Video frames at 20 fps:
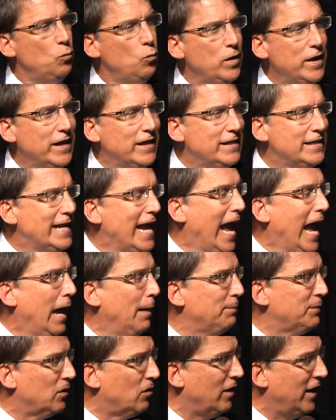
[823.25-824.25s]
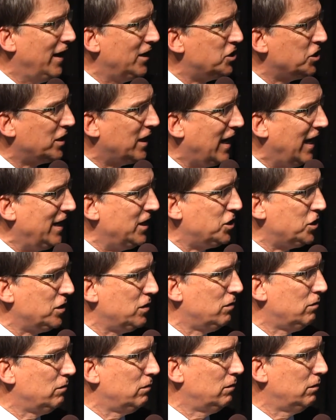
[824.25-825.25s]
we adapt our
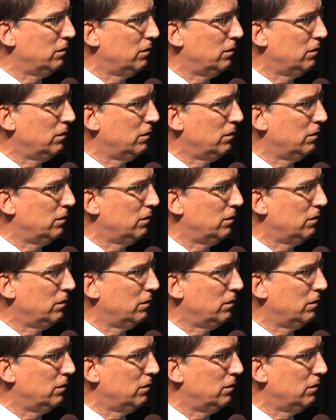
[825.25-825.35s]
educational